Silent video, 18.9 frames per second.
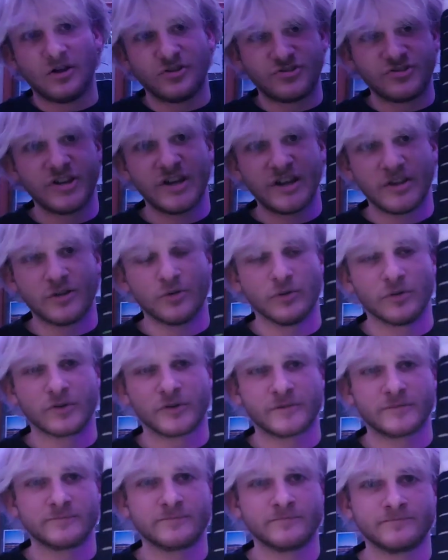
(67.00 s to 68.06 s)
a SHITI
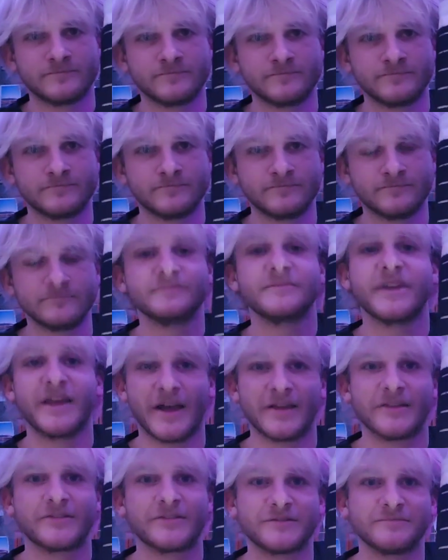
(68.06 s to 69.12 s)
cooler.
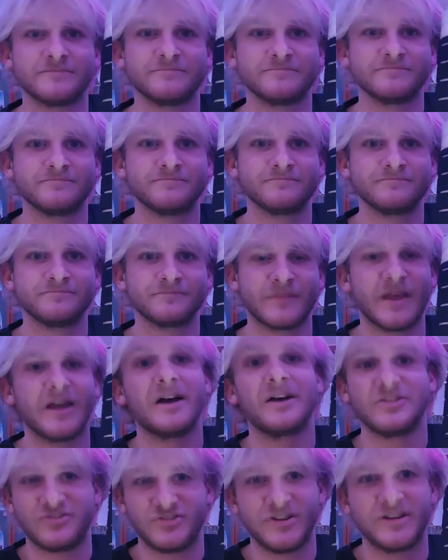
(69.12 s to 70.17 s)
Yes,
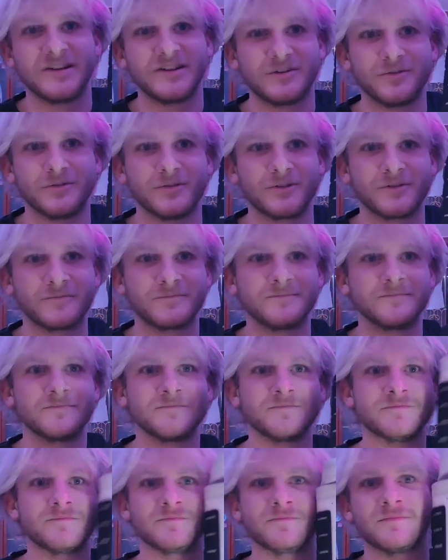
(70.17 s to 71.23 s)
a SHITI cooler.
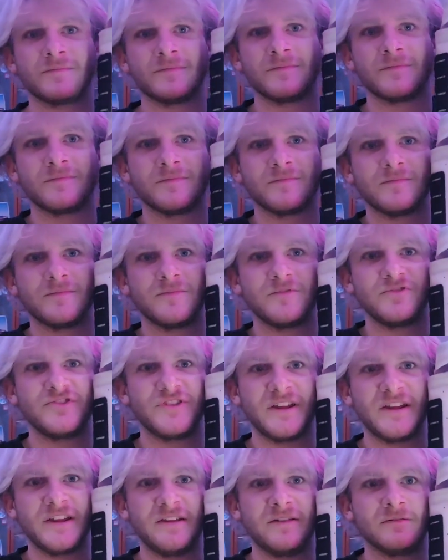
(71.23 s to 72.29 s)

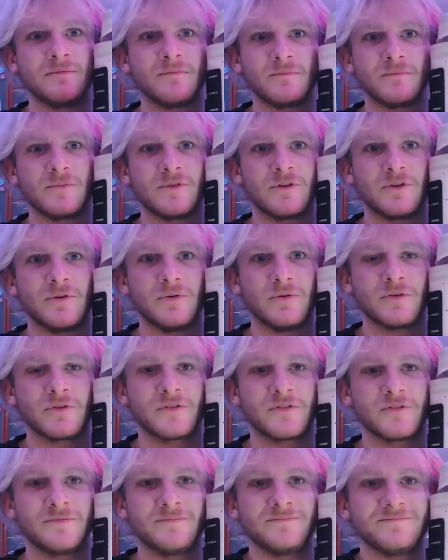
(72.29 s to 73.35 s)
SHITI
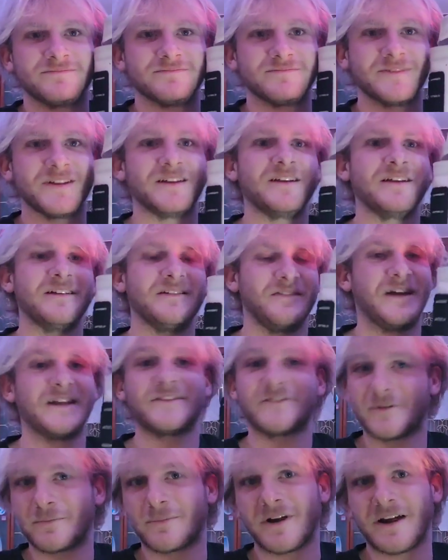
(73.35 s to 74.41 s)
coolers. That's
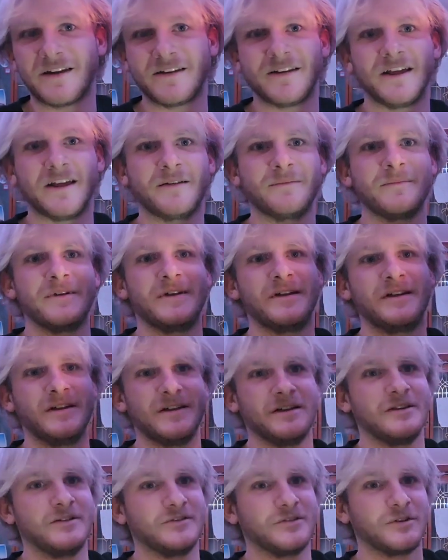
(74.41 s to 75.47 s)
their brand name.
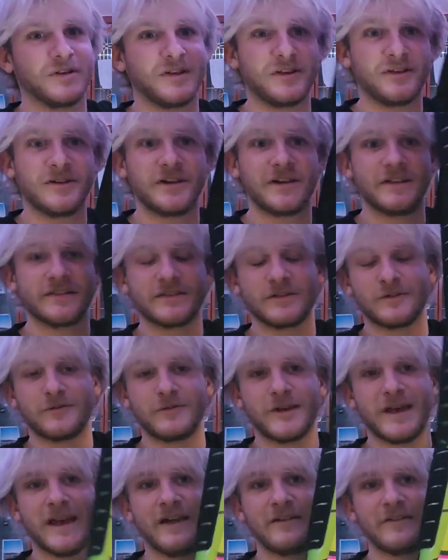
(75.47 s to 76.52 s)
So here it is.
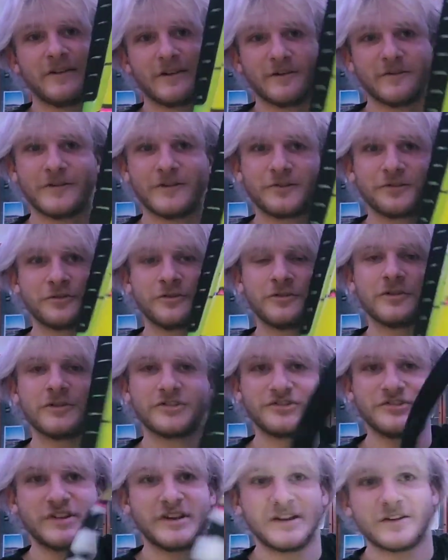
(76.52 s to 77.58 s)
We have an official
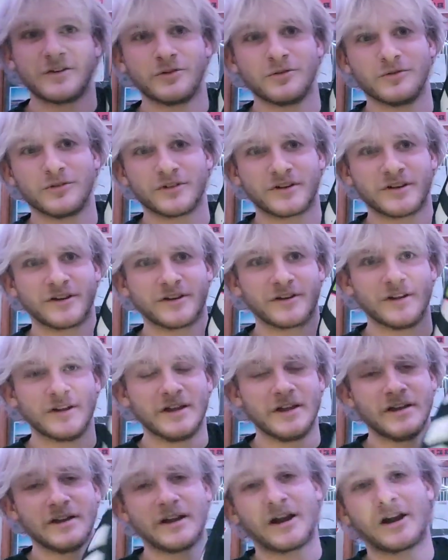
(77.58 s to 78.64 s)
SHITI cooler here.
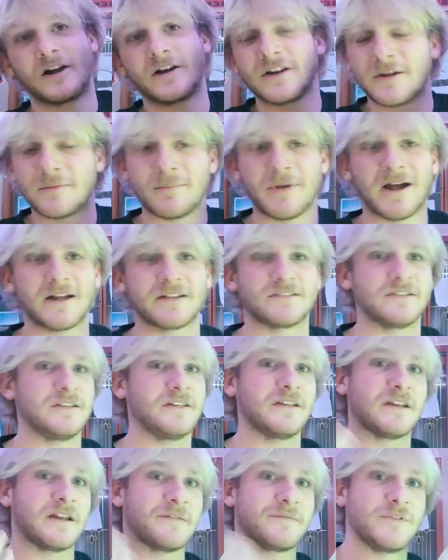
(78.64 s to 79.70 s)
I already unboxed
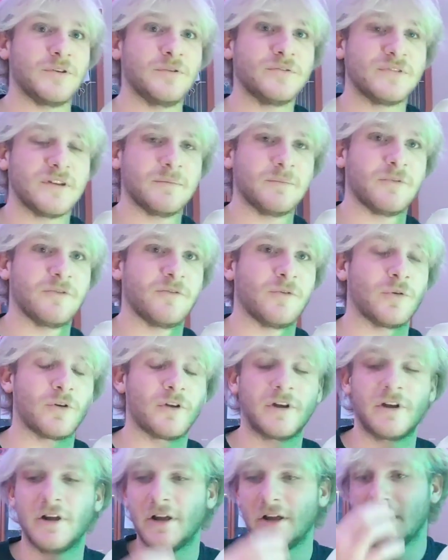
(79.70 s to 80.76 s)
it and I've used it
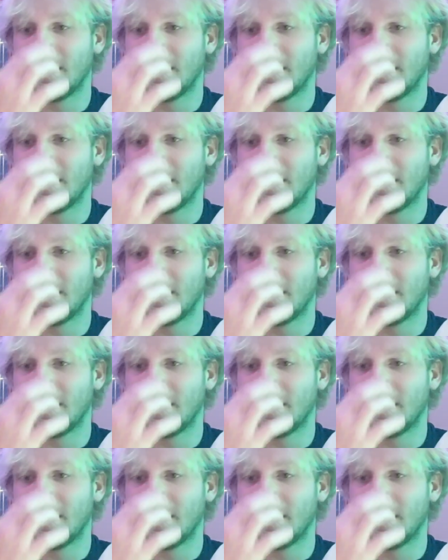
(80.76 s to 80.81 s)
before,